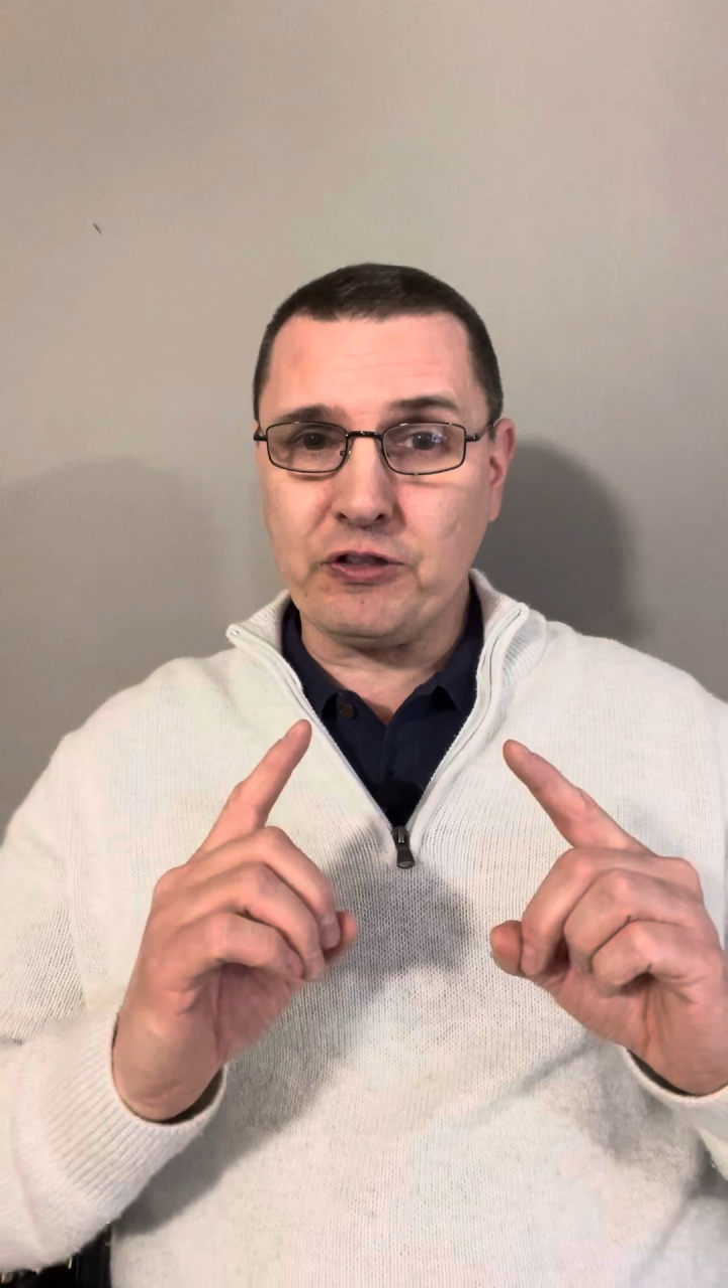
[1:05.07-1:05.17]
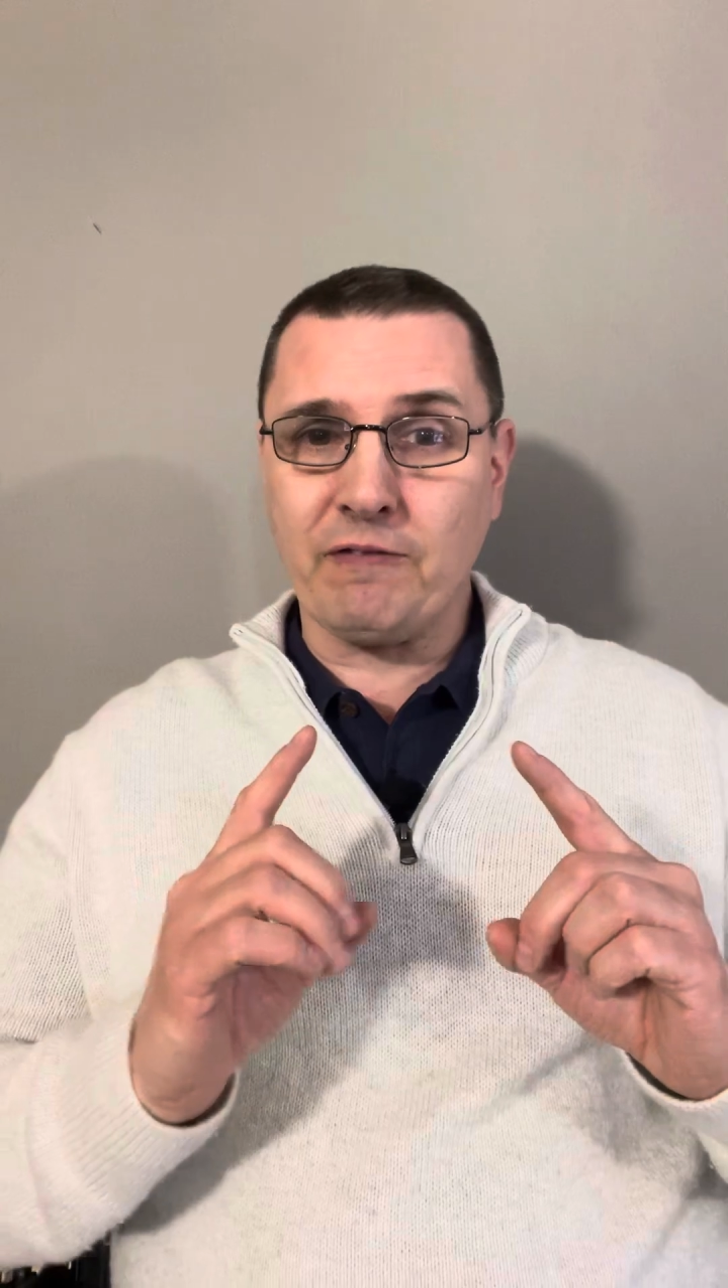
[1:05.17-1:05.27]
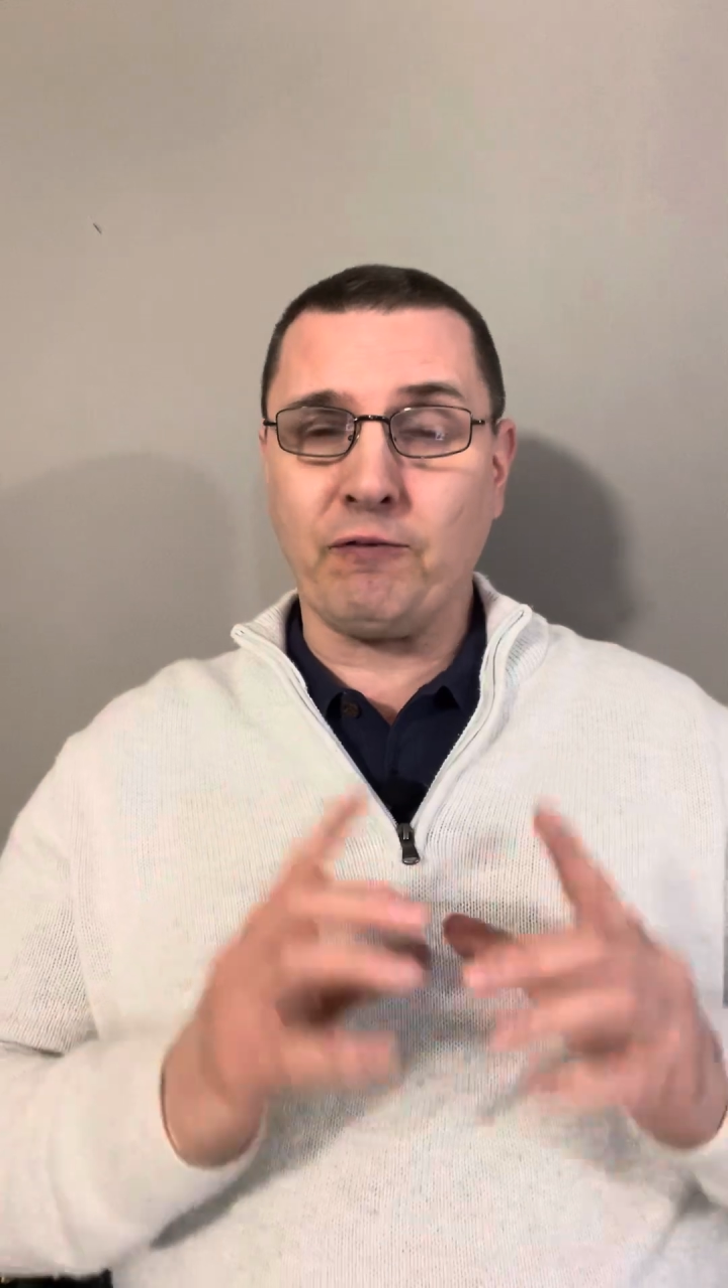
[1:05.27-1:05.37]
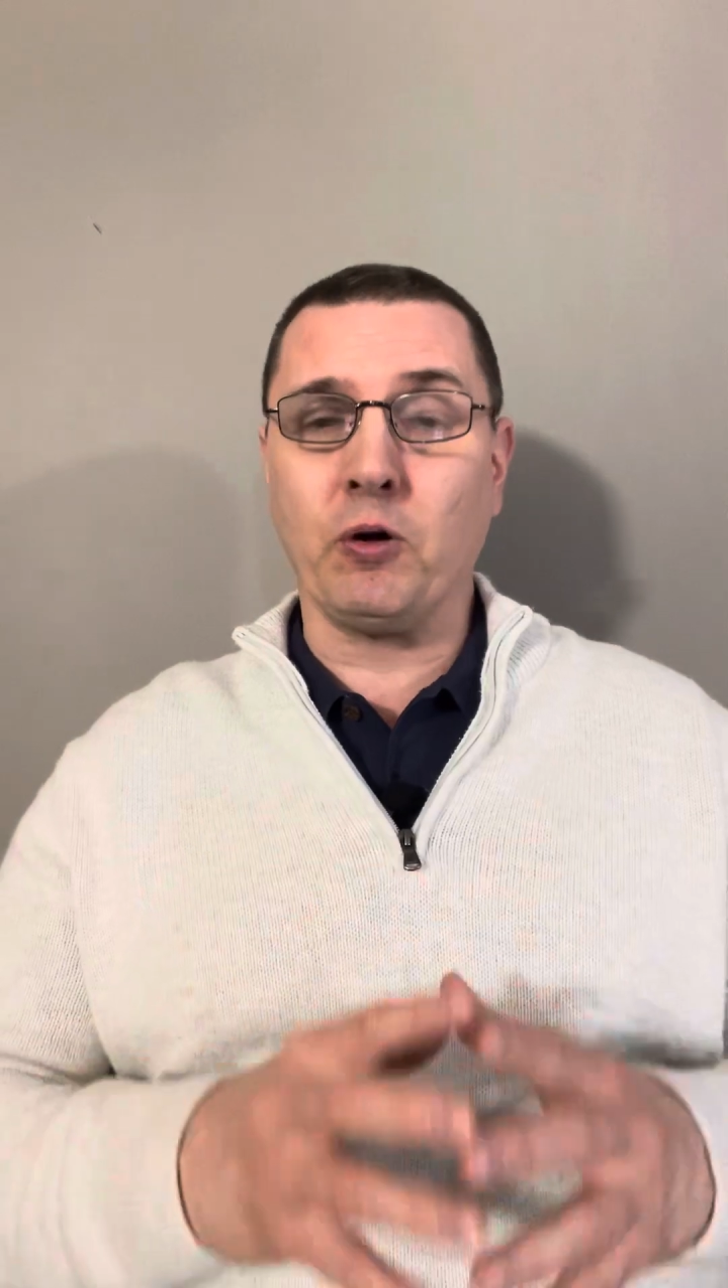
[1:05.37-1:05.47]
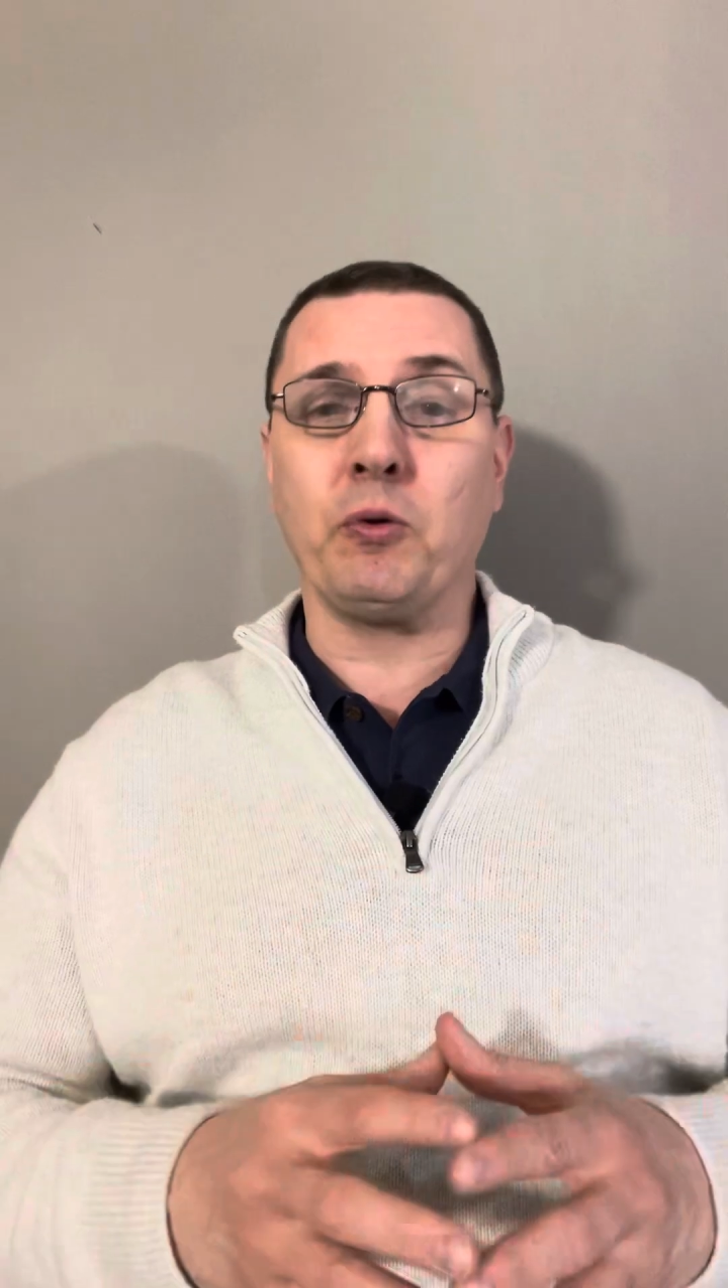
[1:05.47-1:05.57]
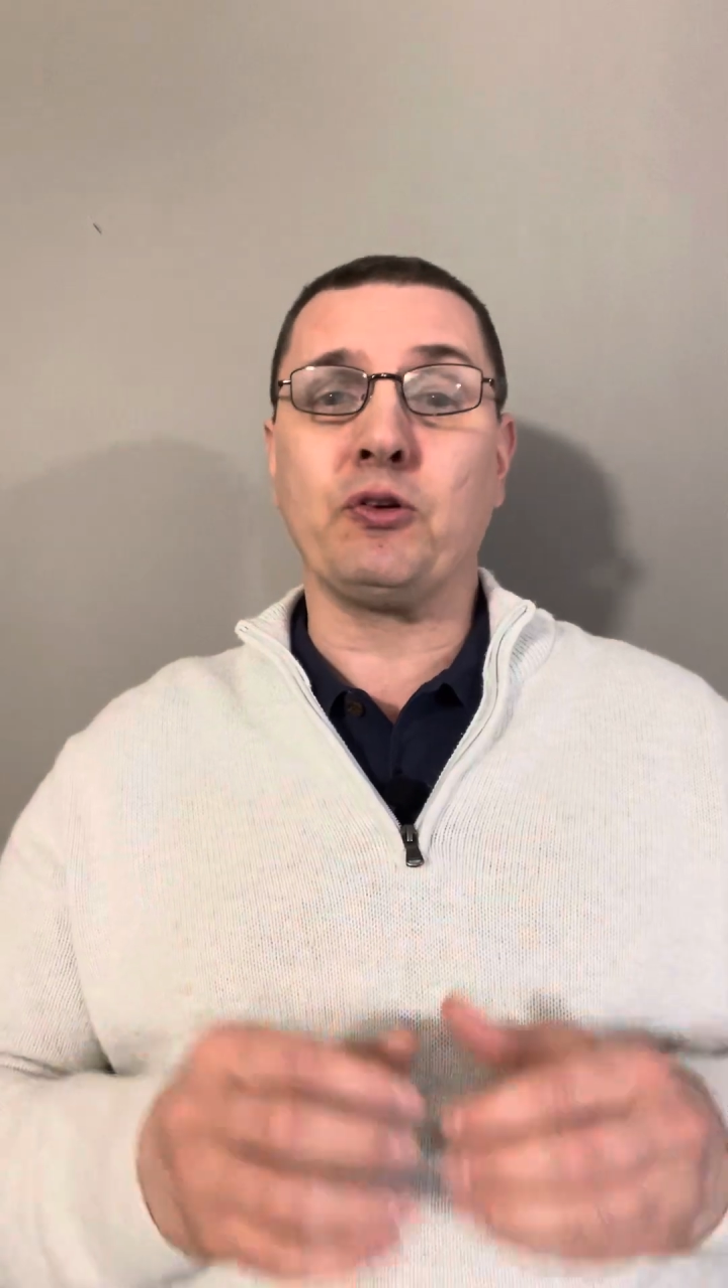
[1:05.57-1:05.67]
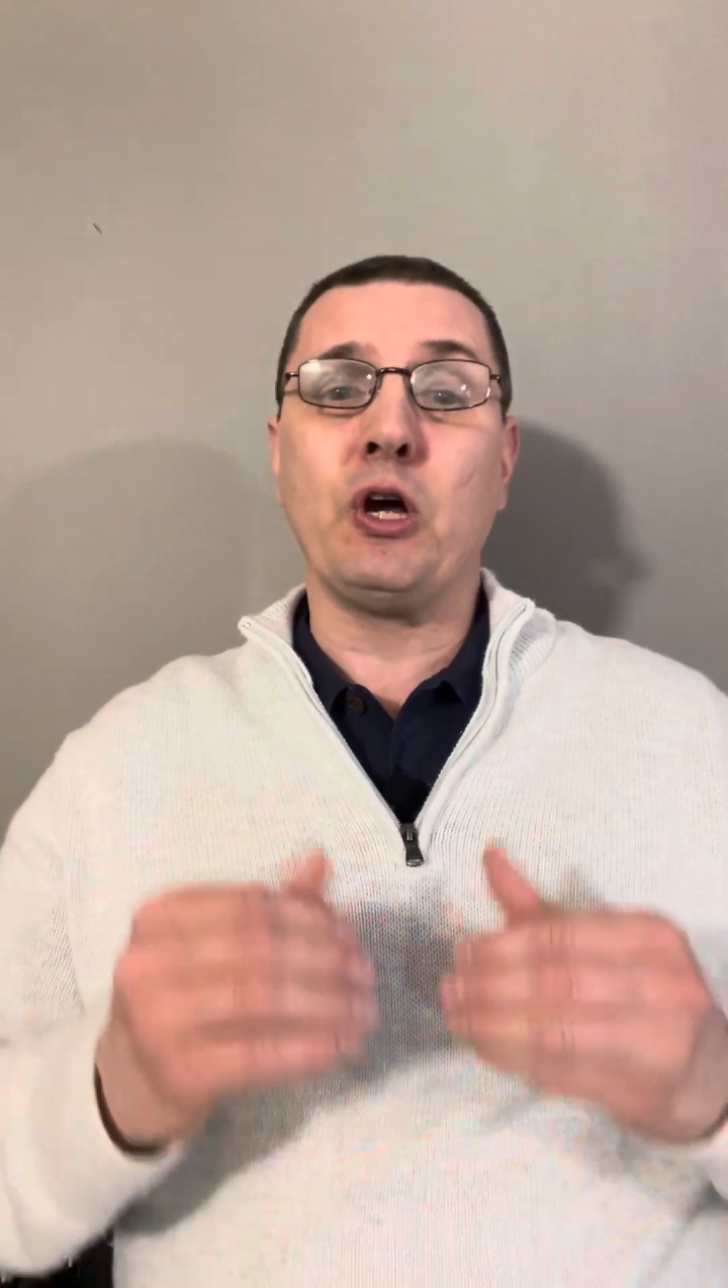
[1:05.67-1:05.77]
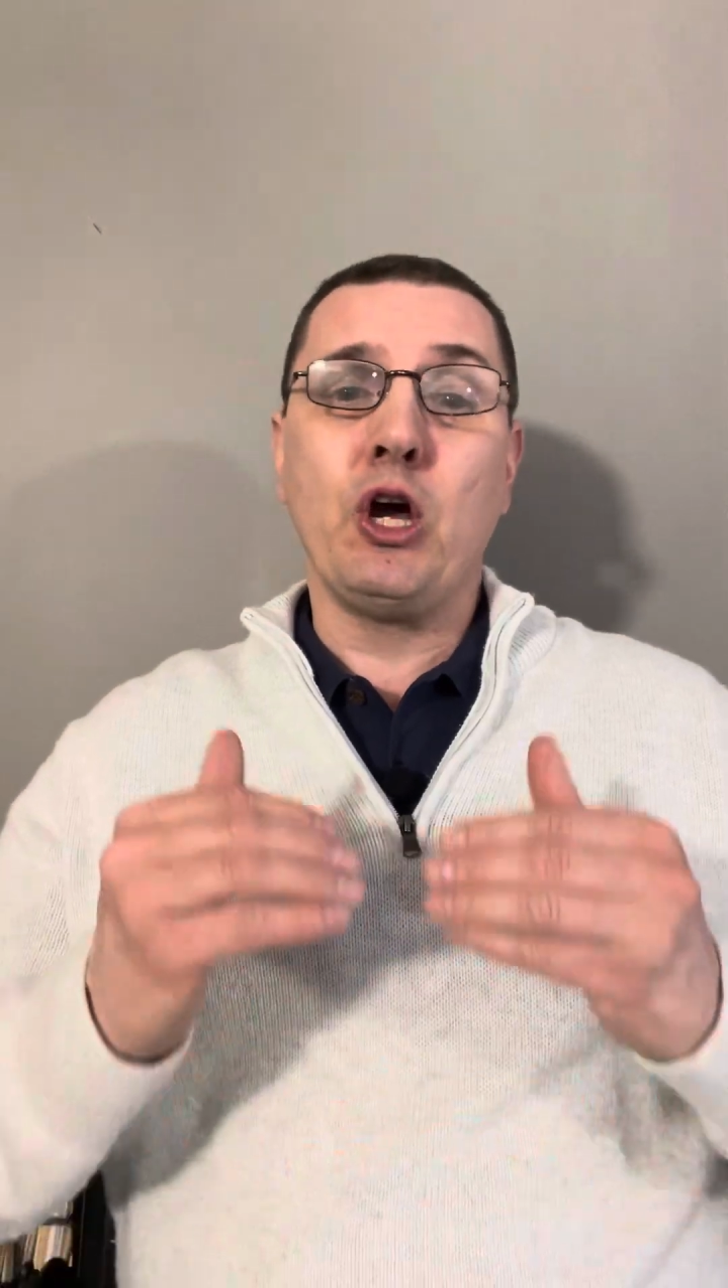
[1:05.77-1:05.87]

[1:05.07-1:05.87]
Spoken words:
and foremost